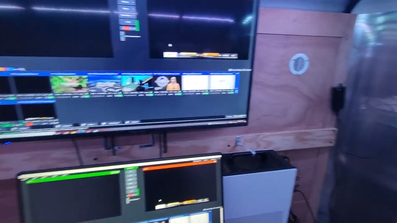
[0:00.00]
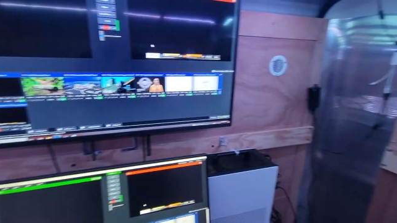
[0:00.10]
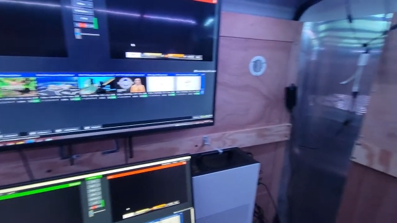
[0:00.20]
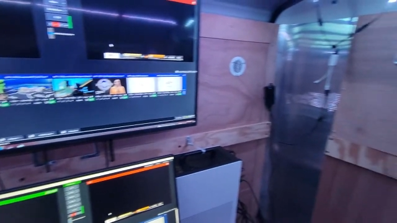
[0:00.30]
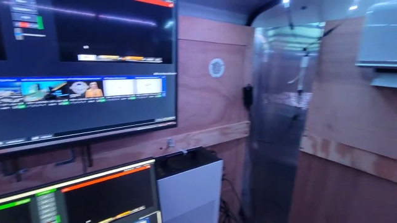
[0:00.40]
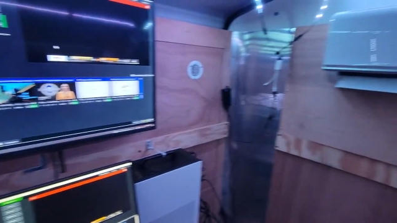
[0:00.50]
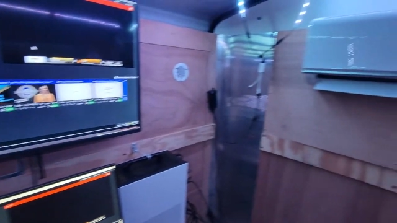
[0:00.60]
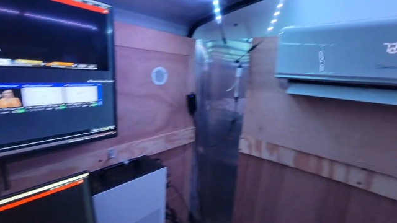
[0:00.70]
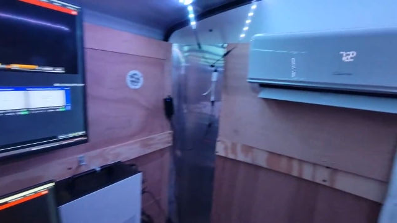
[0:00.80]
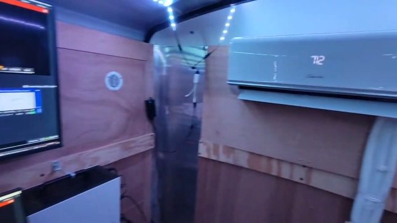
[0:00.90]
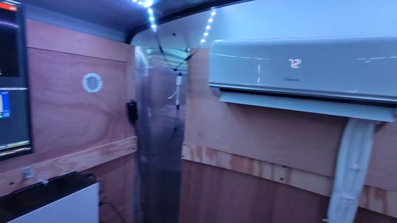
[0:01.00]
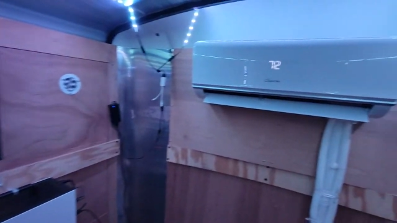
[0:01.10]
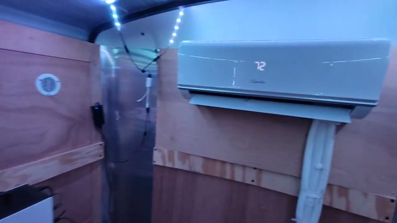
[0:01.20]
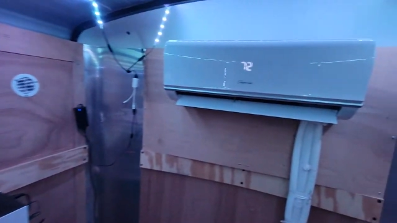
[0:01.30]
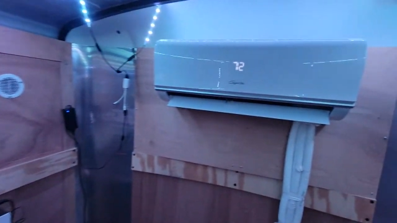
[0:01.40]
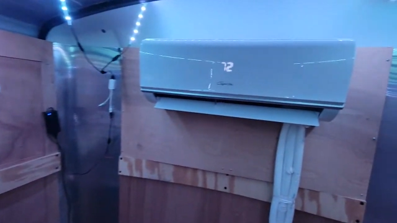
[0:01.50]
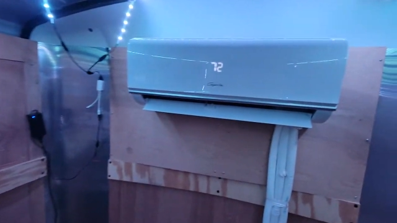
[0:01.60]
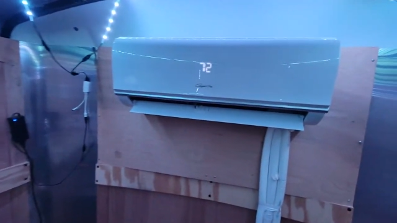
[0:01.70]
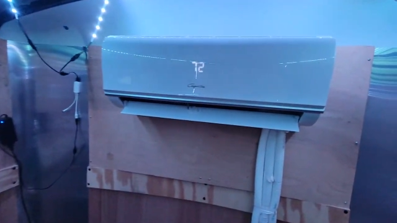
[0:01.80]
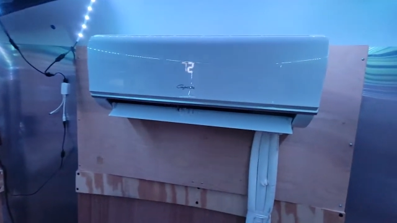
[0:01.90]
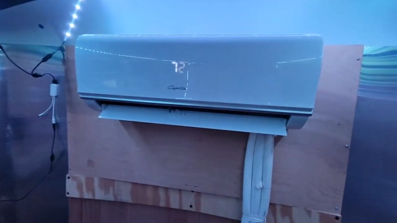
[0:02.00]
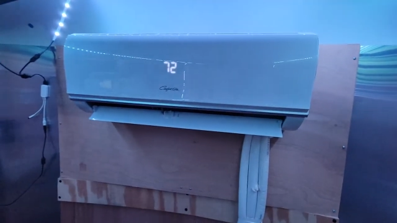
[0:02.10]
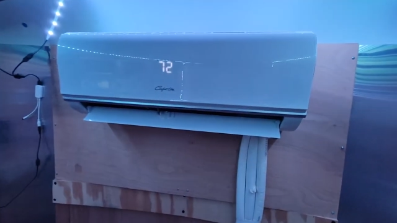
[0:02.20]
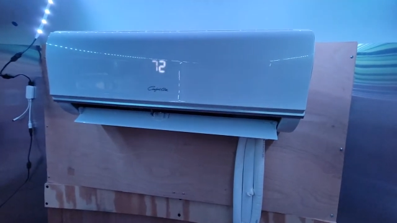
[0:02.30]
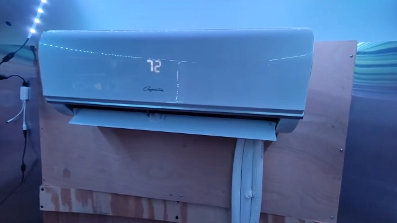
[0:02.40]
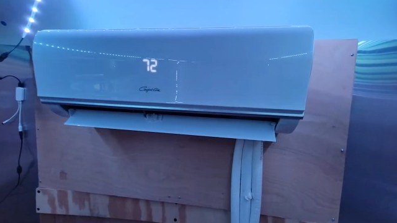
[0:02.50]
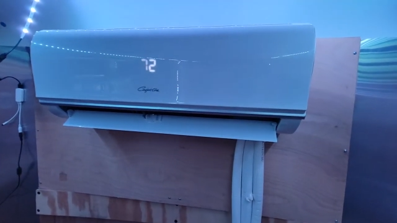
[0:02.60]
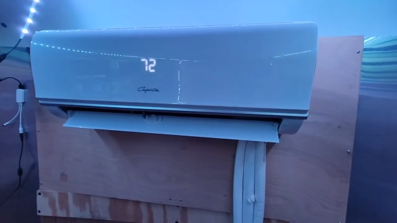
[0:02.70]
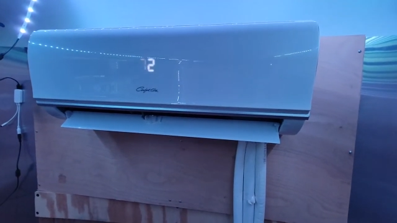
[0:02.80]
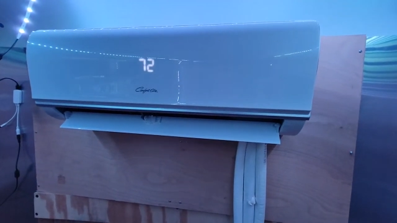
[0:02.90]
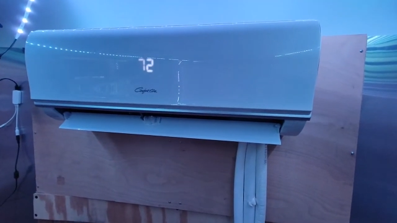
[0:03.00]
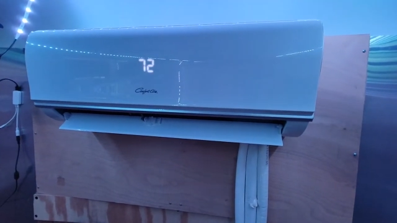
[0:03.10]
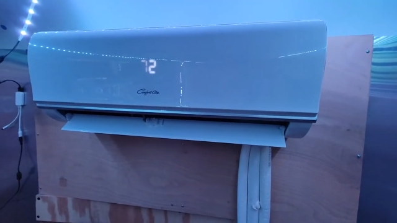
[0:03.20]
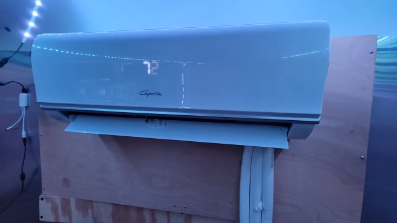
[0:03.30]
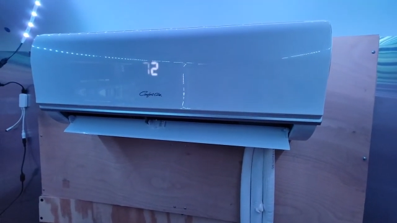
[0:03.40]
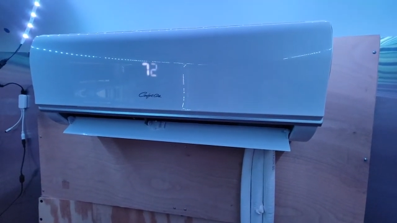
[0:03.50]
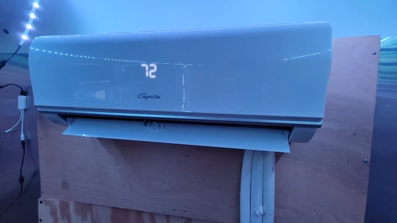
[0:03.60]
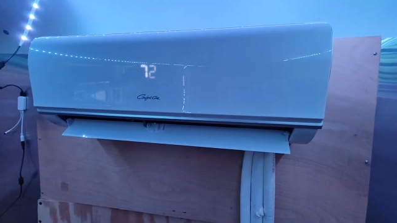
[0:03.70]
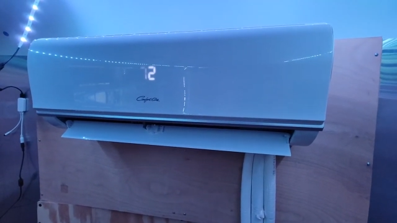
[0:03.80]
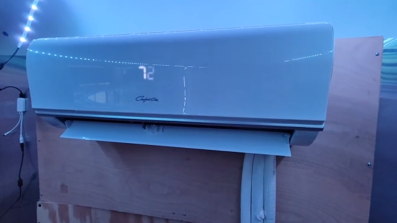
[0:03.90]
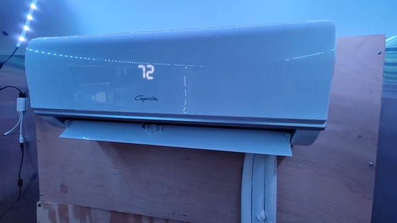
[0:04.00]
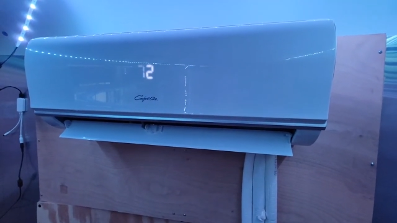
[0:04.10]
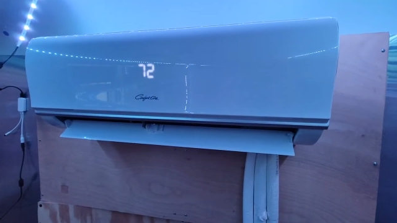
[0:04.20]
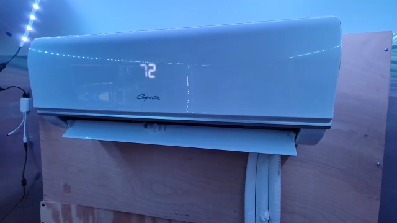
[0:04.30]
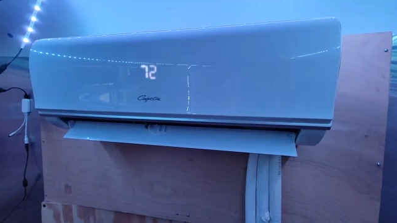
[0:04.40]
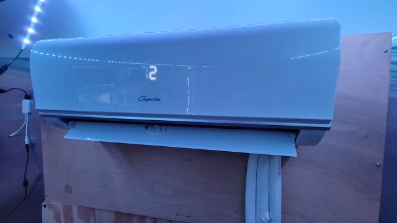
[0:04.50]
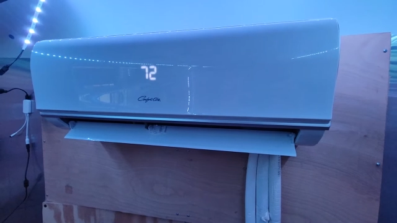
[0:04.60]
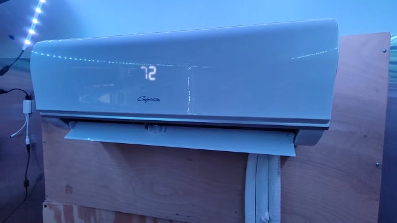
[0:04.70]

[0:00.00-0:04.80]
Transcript: No face is visible, so there are no lips to read.